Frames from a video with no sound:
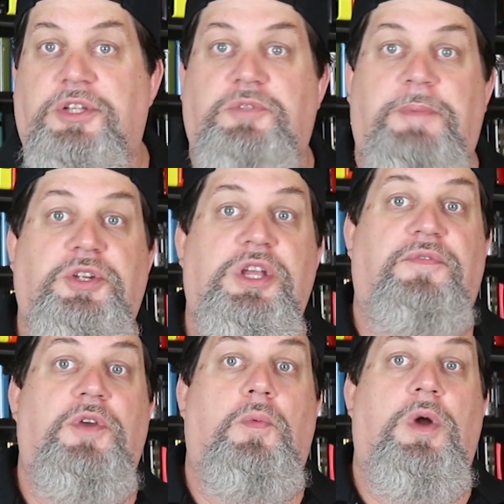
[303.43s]
especially
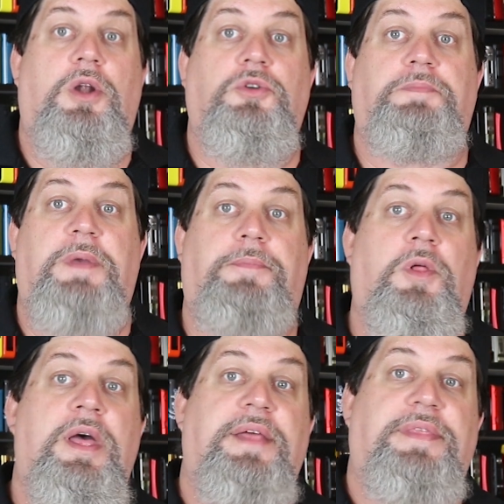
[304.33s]
if you're of those
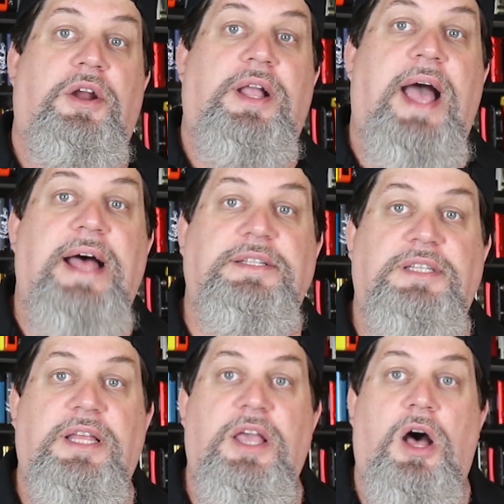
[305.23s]
people that are
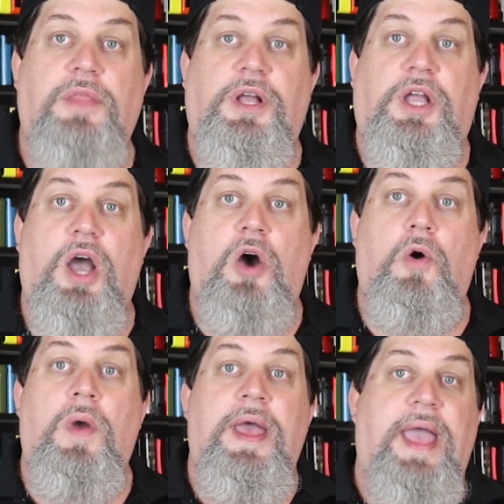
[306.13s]
constantly on the
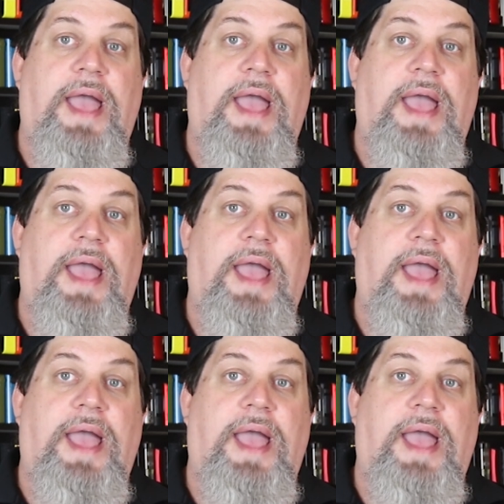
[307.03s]
go